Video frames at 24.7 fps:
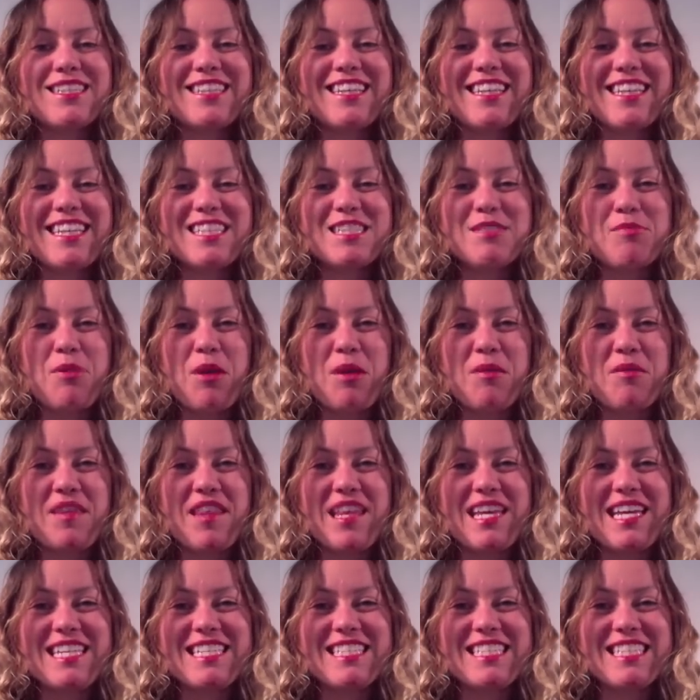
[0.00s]
That's probably
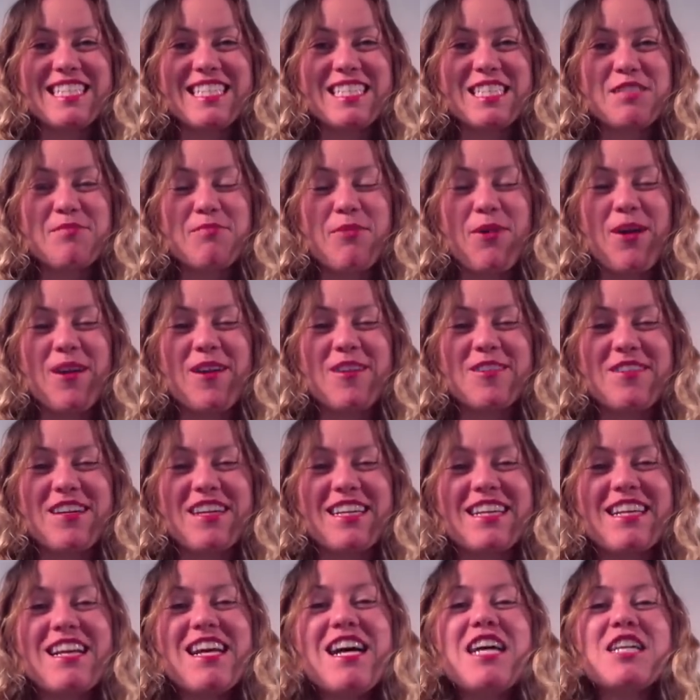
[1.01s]
the easiest part,
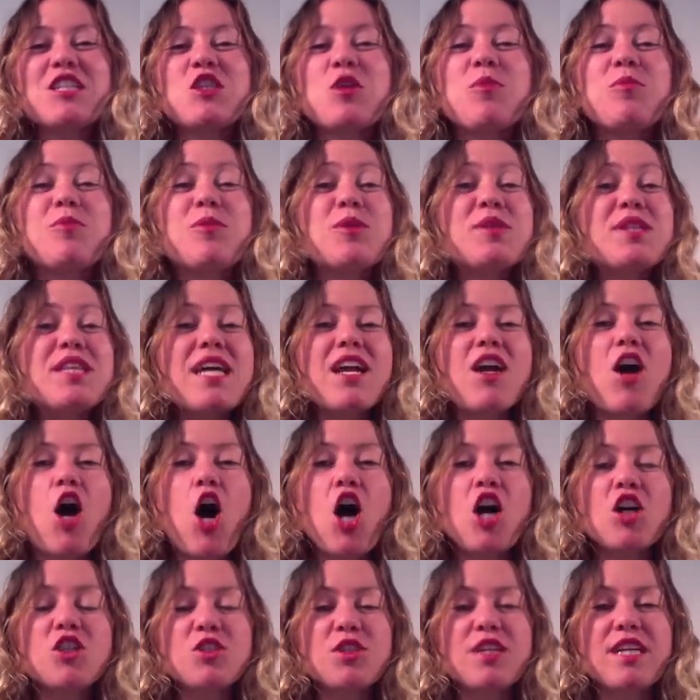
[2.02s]
right? So put that
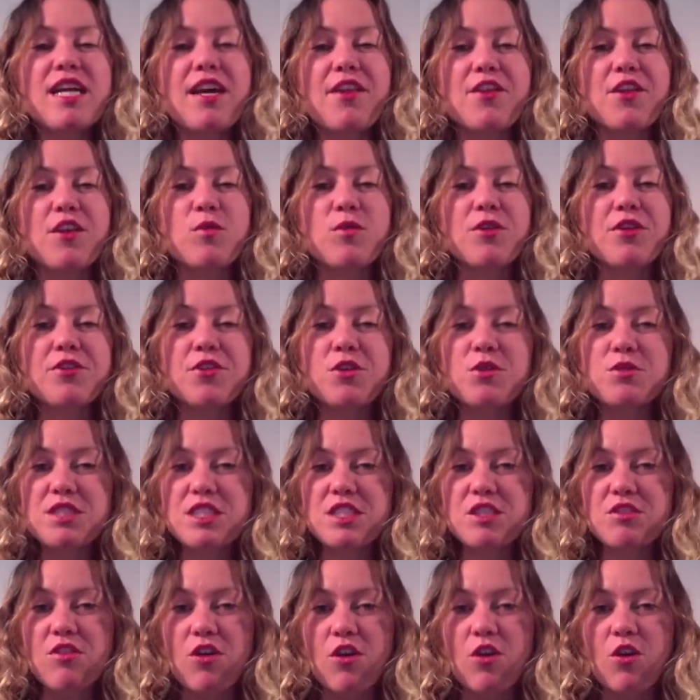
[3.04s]
all together. We're going to go
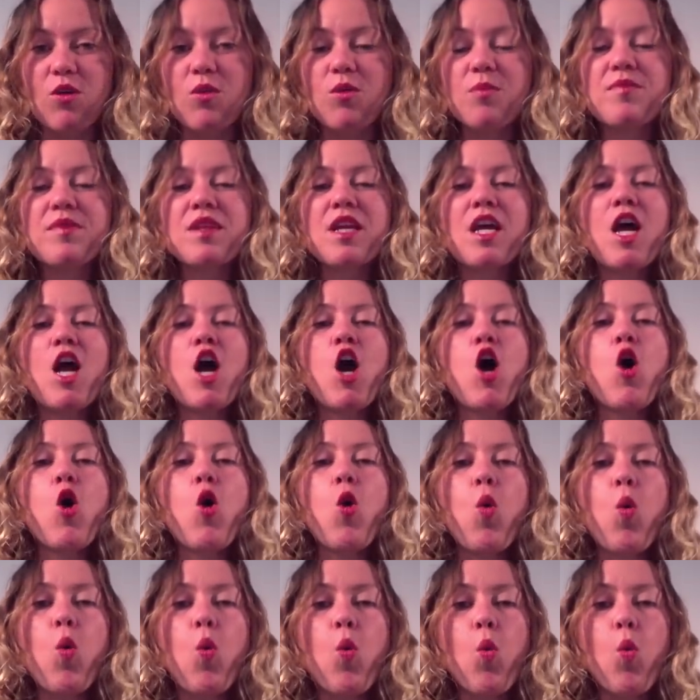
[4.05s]
slow.
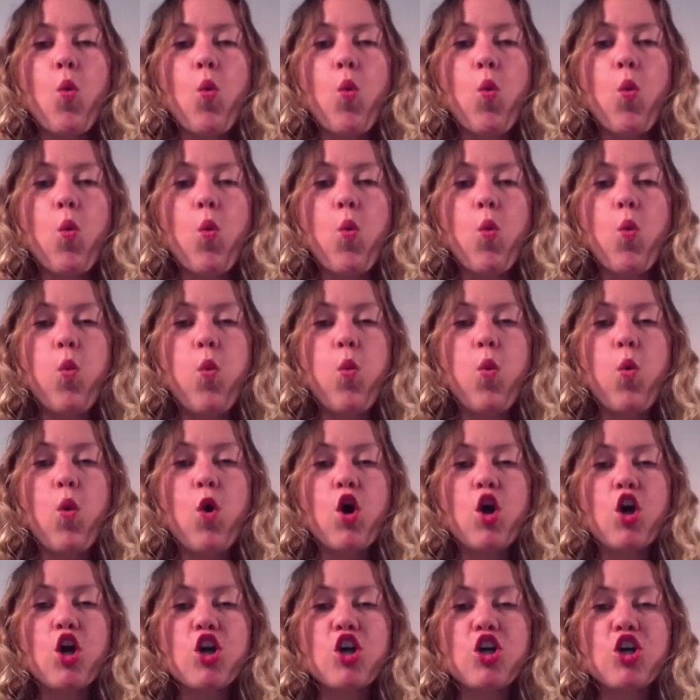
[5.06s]

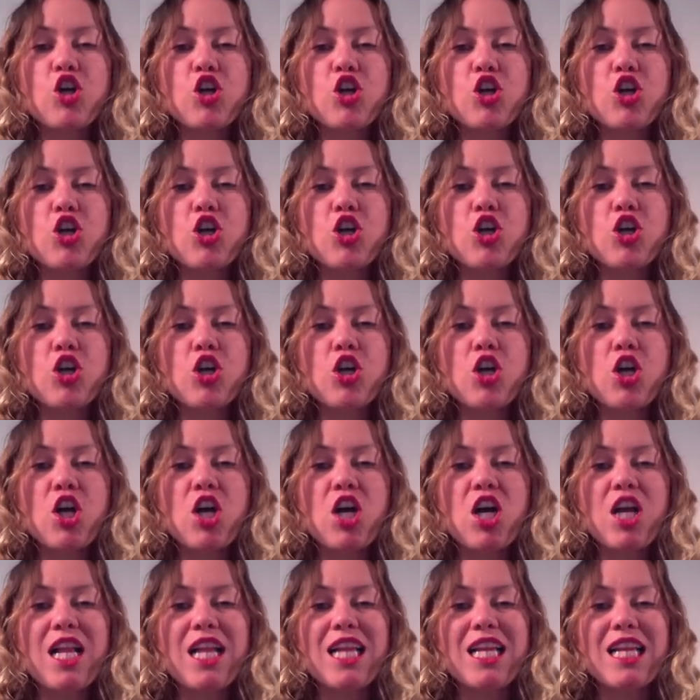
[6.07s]

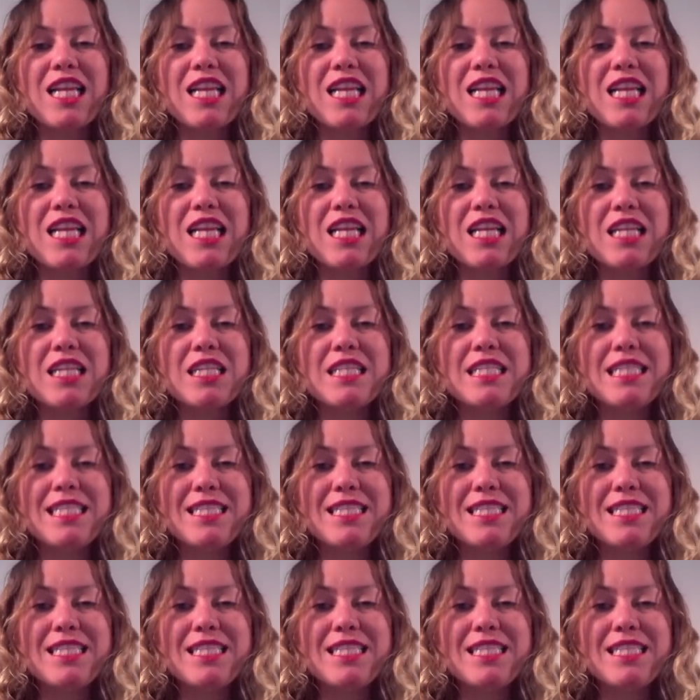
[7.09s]
World.